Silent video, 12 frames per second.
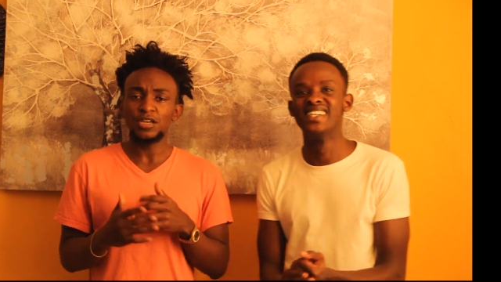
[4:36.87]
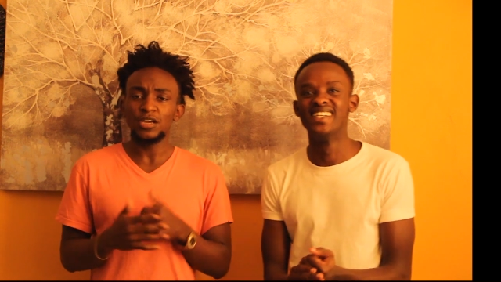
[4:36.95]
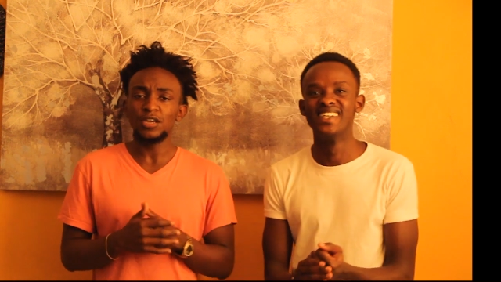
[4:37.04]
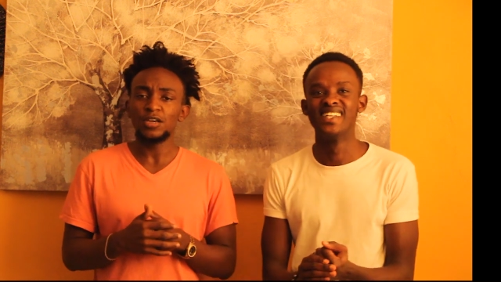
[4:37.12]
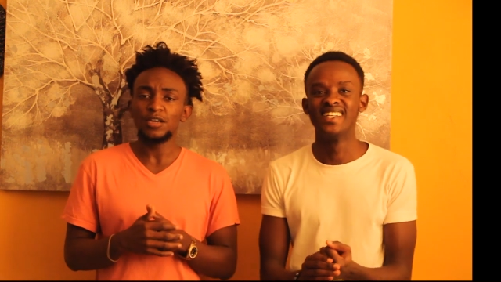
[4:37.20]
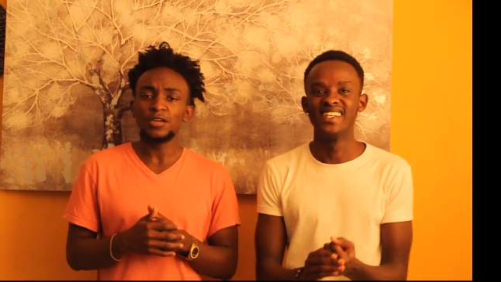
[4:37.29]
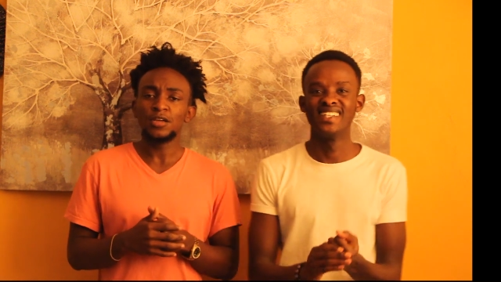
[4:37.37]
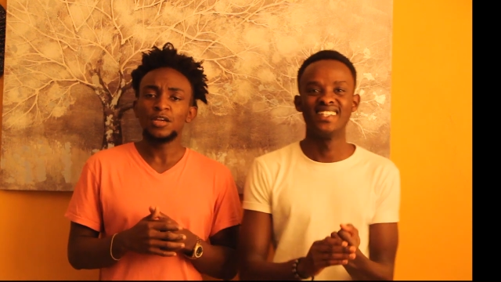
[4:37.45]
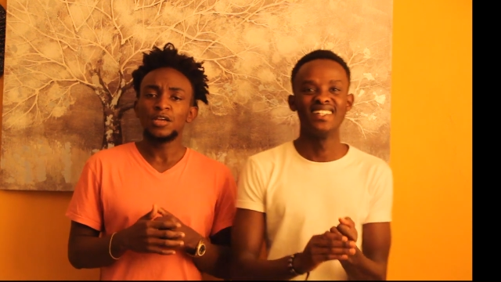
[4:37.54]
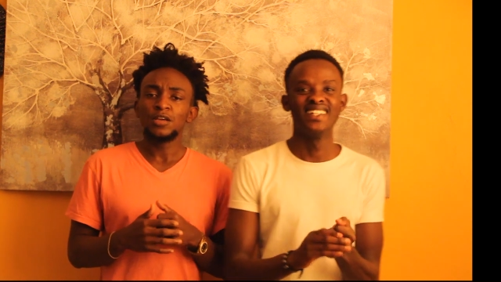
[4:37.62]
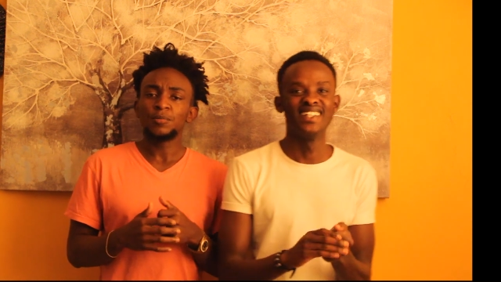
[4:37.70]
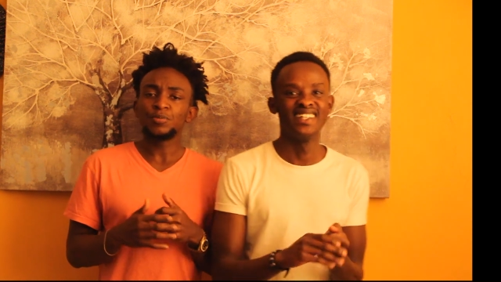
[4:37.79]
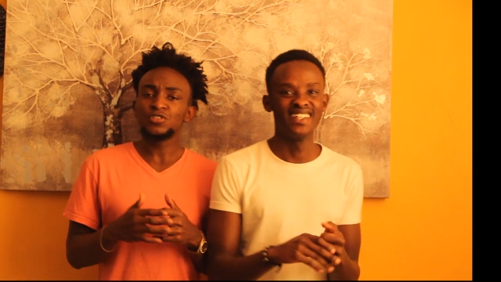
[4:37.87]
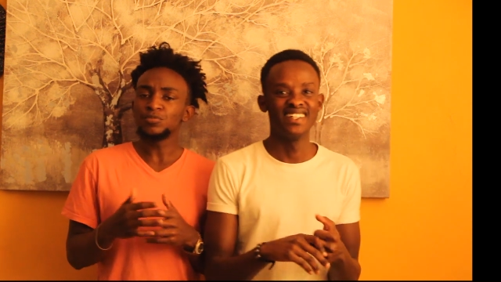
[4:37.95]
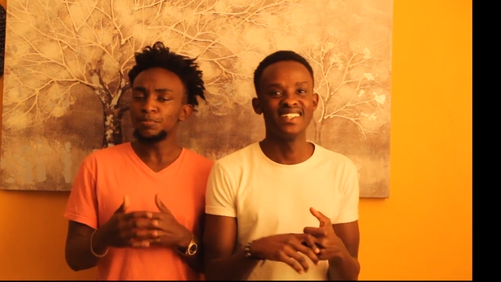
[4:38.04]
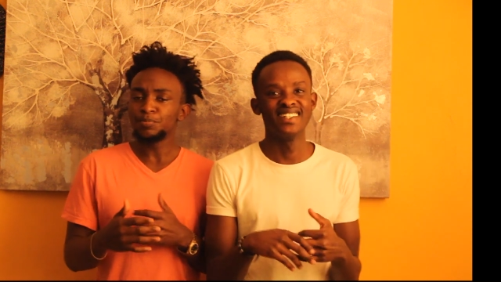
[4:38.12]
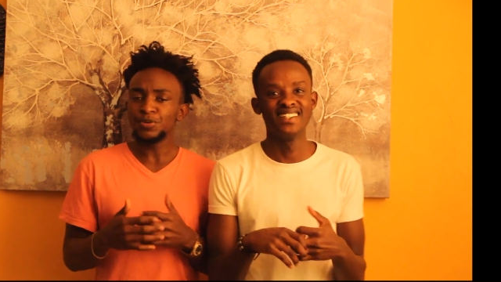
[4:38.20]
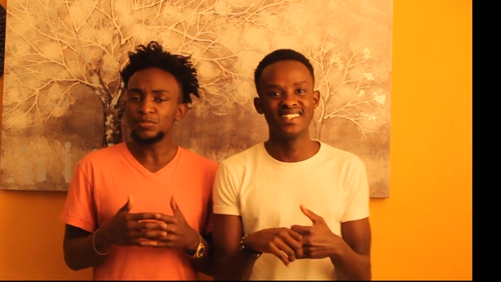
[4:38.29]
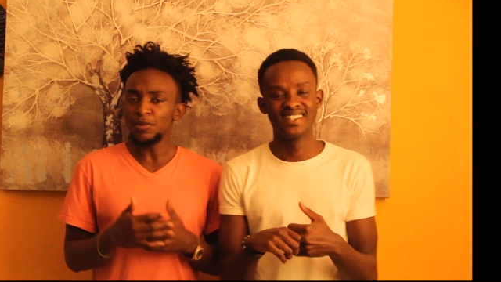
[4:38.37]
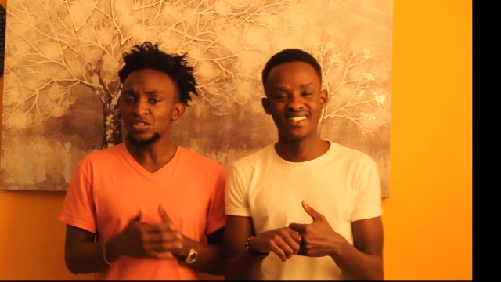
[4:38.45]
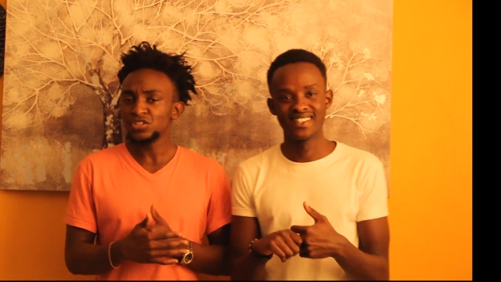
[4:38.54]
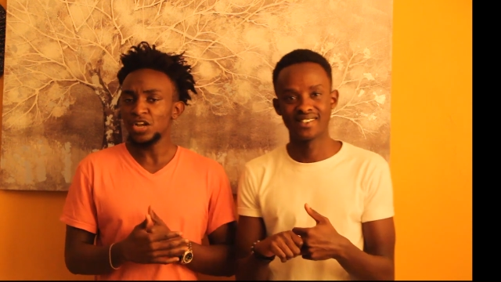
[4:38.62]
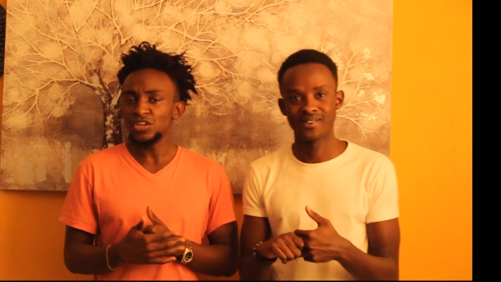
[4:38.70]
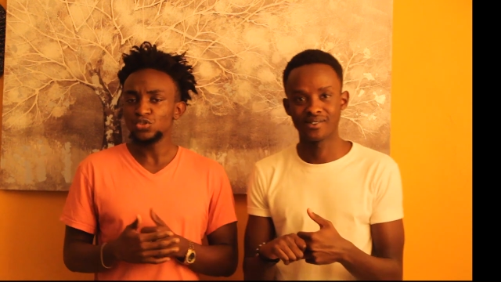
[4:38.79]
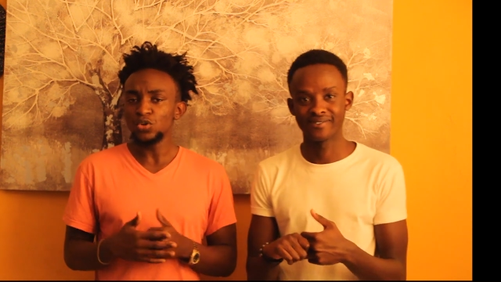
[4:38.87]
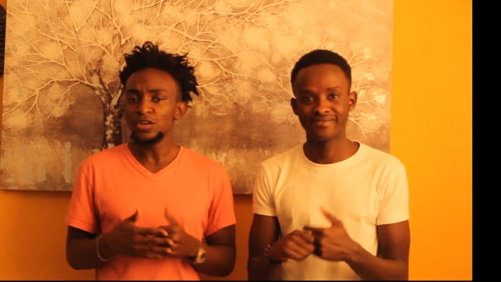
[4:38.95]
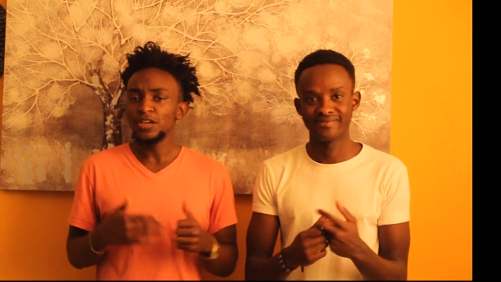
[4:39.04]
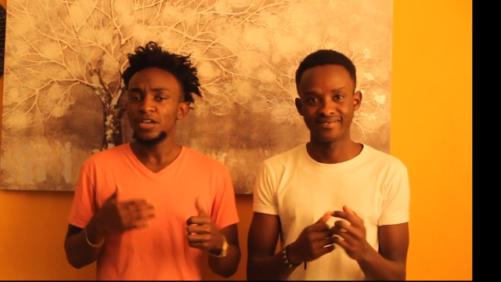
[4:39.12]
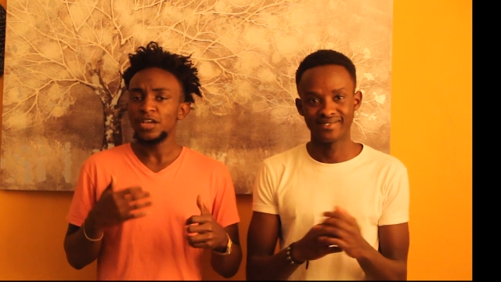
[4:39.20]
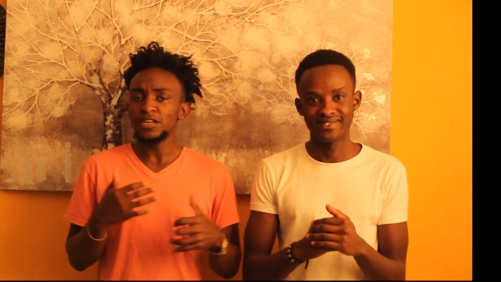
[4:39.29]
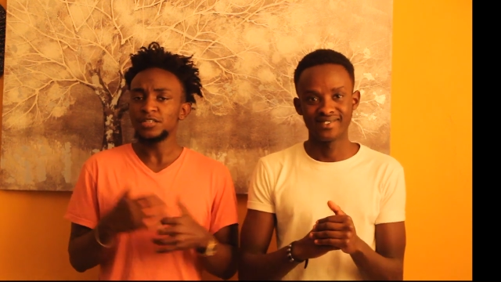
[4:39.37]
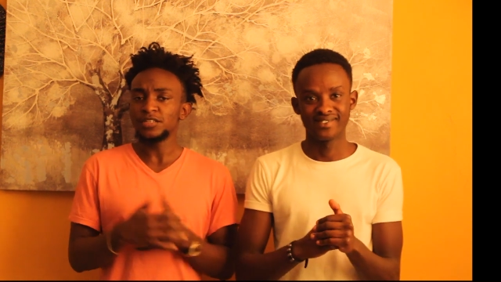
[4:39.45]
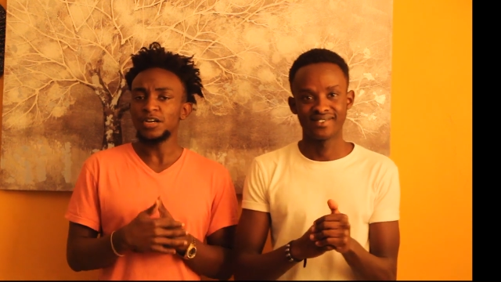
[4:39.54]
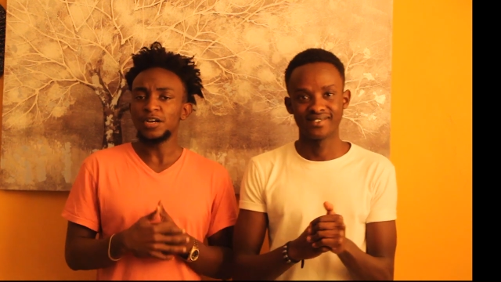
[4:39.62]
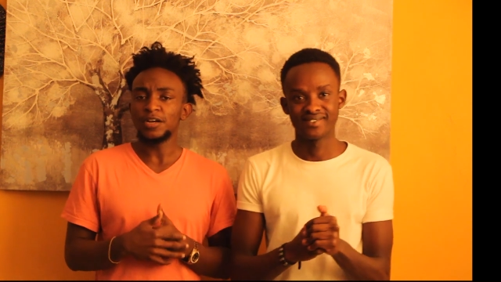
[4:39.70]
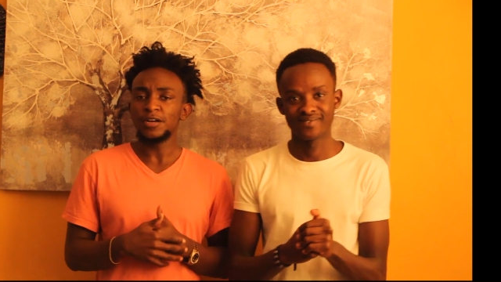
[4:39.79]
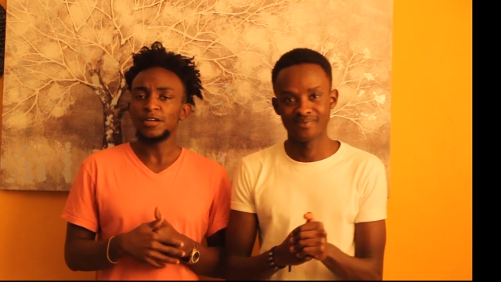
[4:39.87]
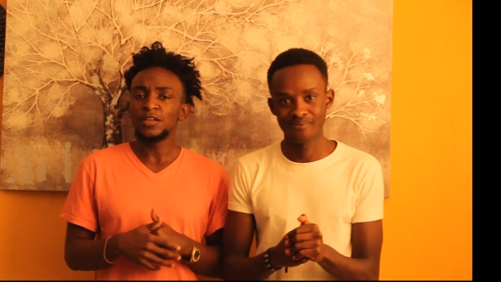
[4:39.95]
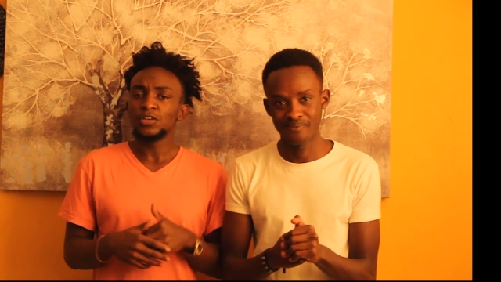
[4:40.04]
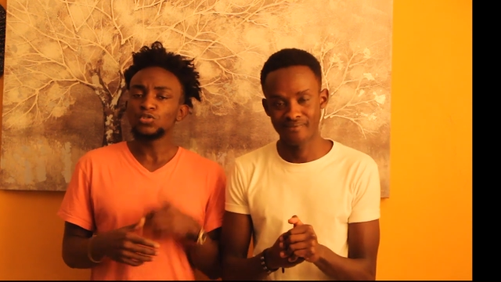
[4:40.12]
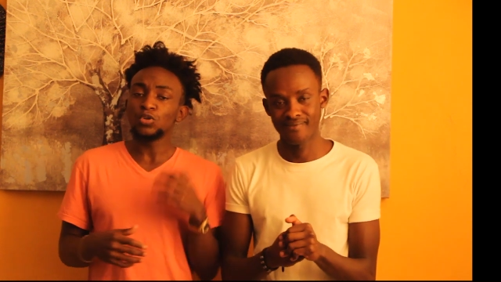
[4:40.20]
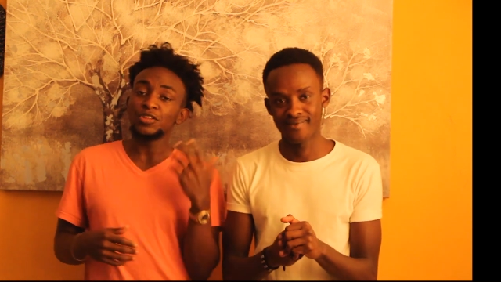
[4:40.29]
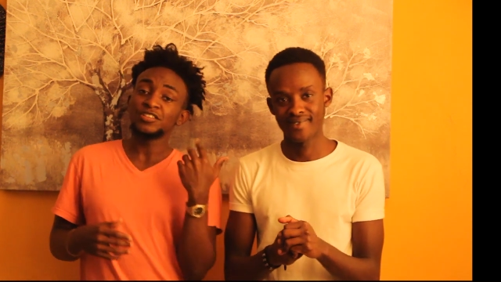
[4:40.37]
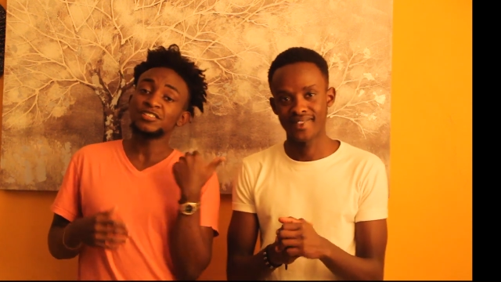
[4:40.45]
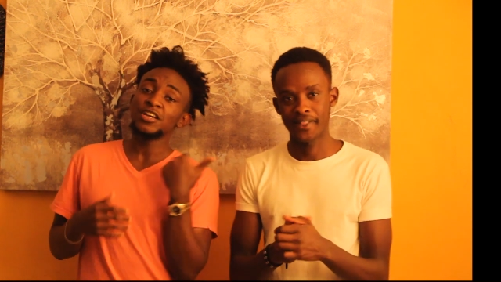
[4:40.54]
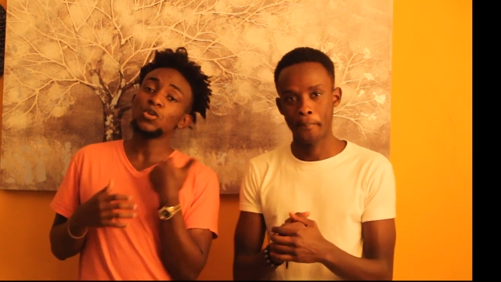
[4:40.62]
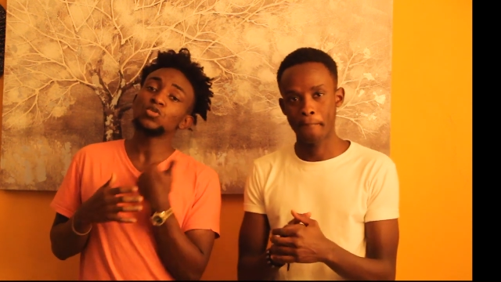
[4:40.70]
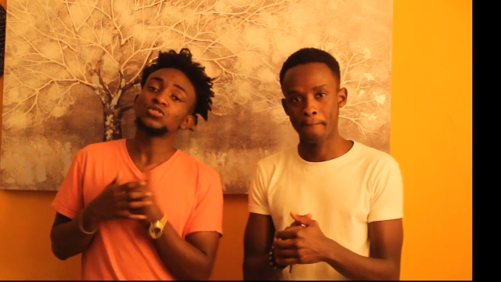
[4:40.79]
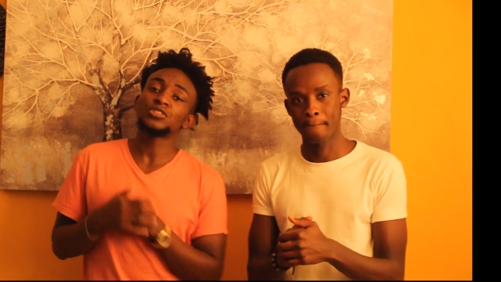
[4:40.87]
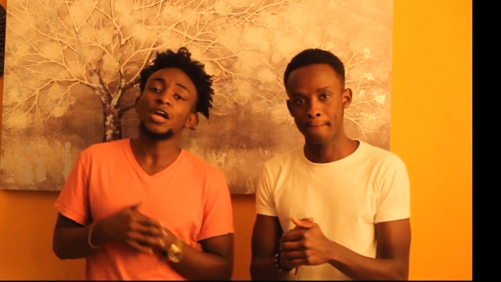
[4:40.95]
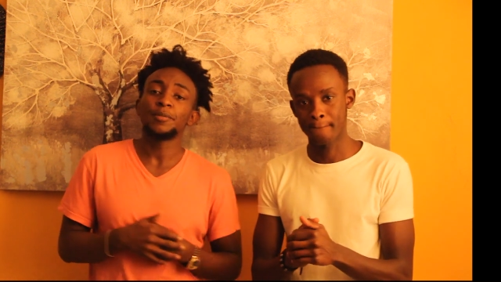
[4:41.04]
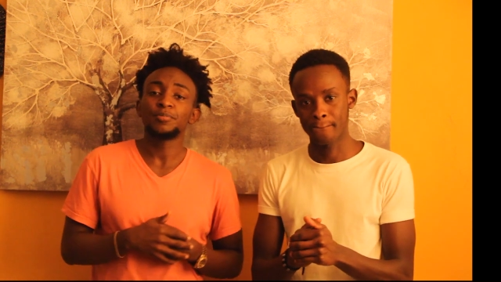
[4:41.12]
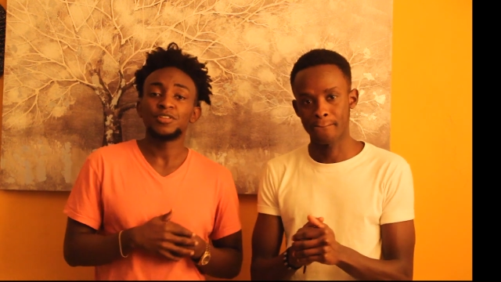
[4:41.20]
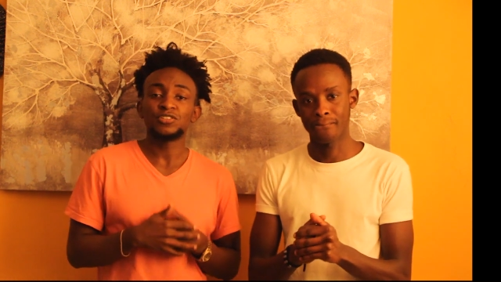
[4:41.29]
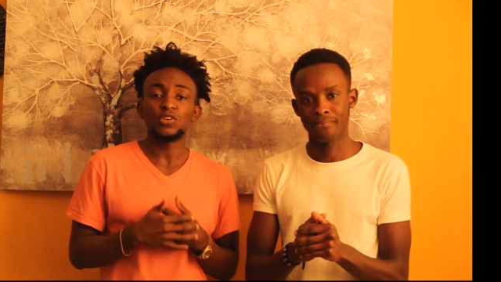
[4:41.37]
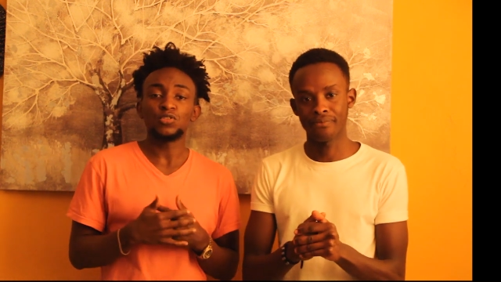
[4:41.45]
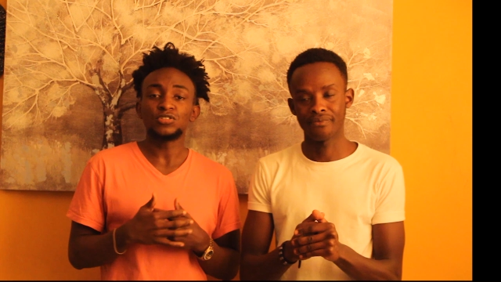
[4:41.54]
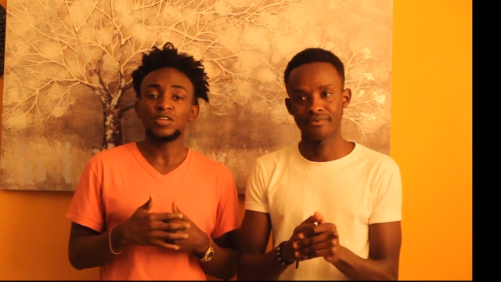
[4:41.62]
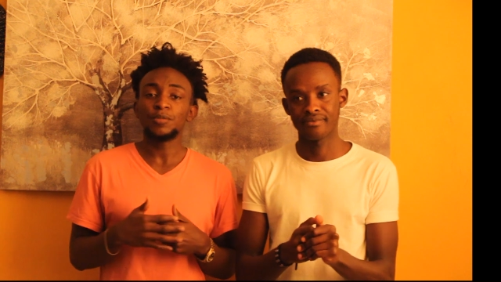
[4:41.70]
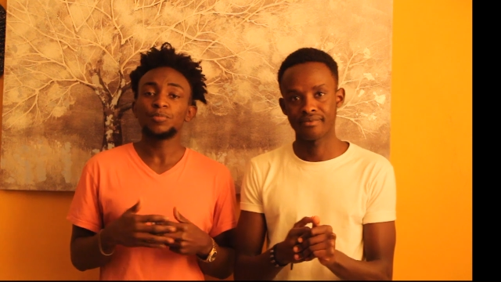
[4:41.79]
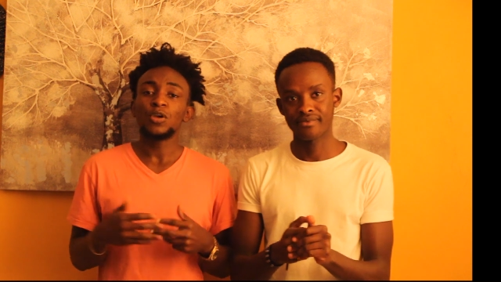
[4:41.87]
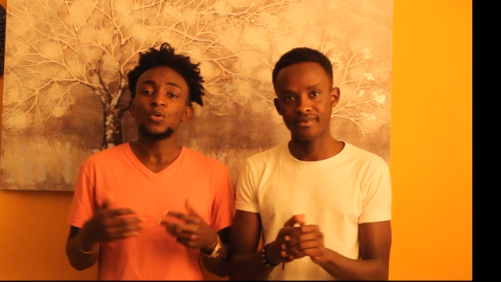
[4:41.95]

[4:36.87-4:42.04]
Speaker 1: Uh, pretty, pretty much casual and uh, so the second type the second type